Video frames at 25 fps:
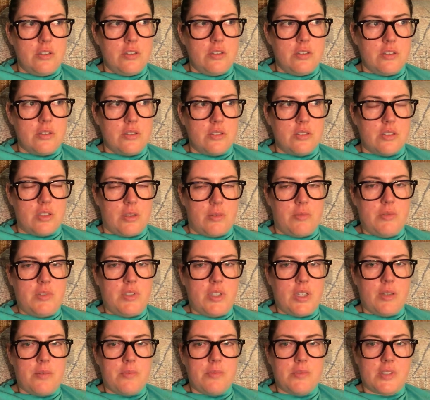
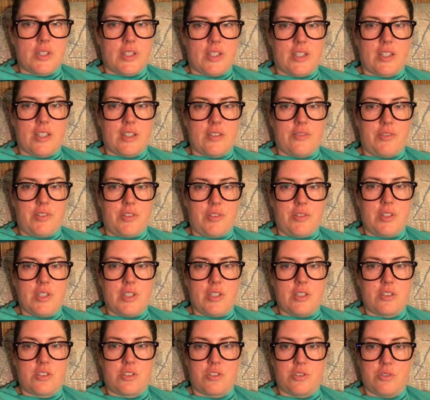sometimes like if you
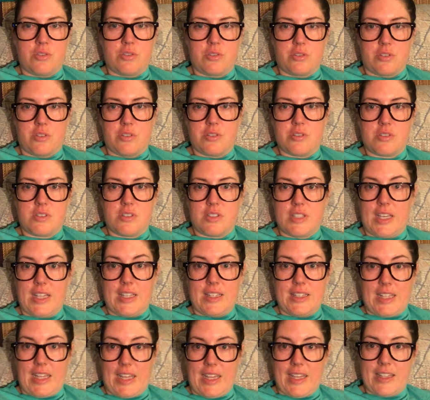get too close to that
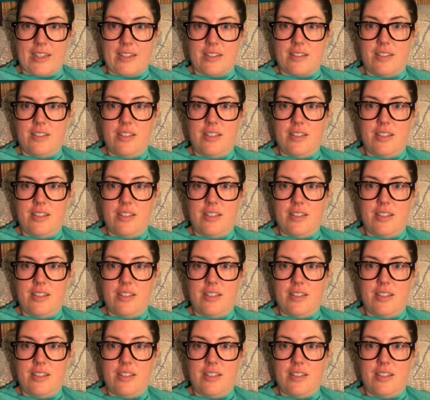line